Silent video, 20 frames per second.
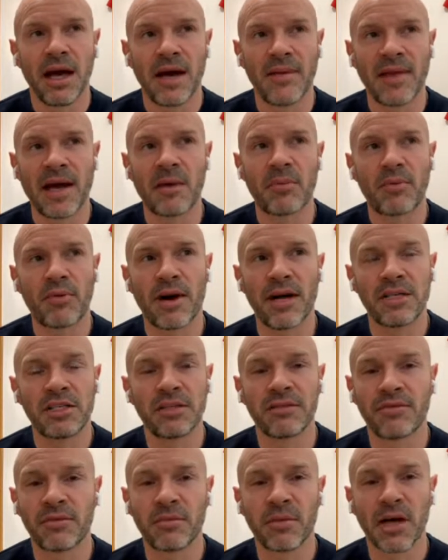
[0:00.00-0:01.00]
And that
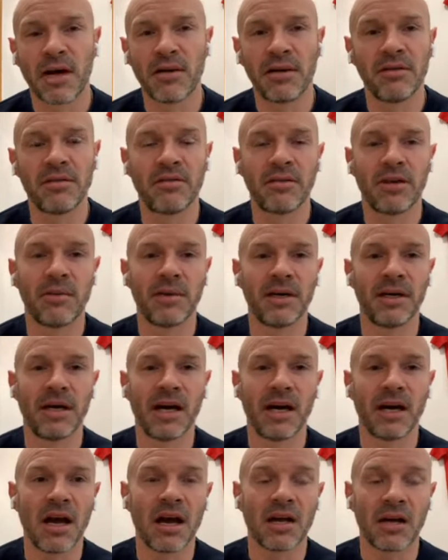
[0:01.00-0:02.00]
pressure from going from
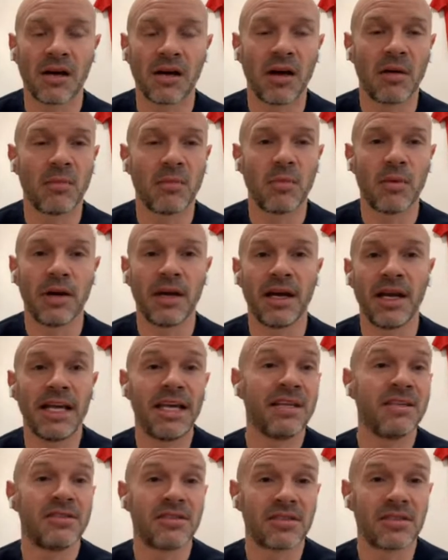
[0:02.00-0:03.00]
a club where
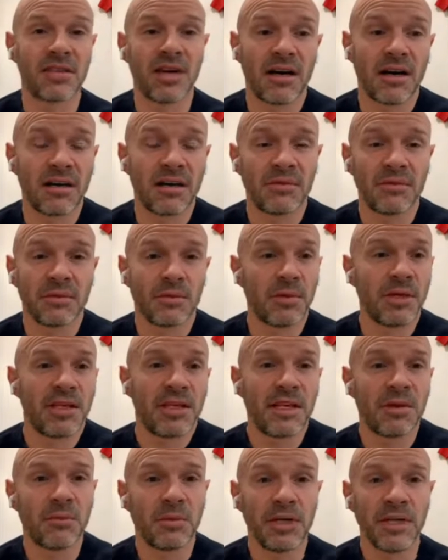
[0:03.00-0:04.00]
he is the star
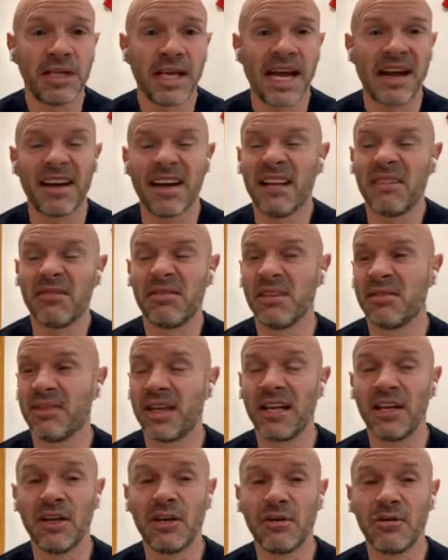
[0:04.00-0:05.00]
week in, week out, and even if
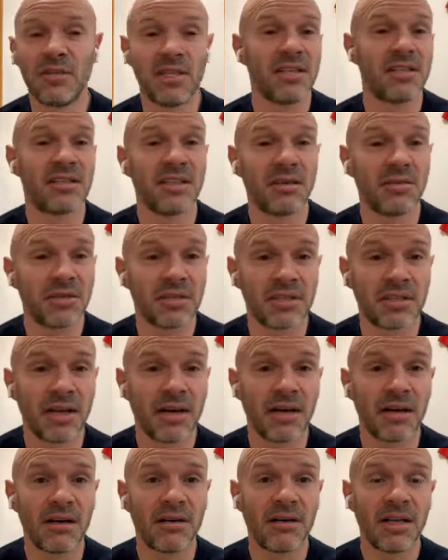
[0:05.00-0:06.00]
they lose, he's still the
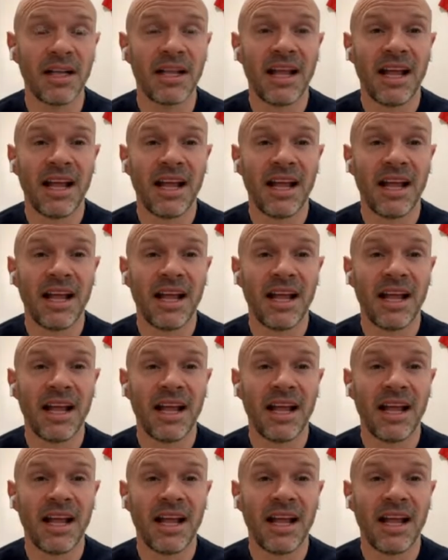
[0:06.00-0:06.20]
star,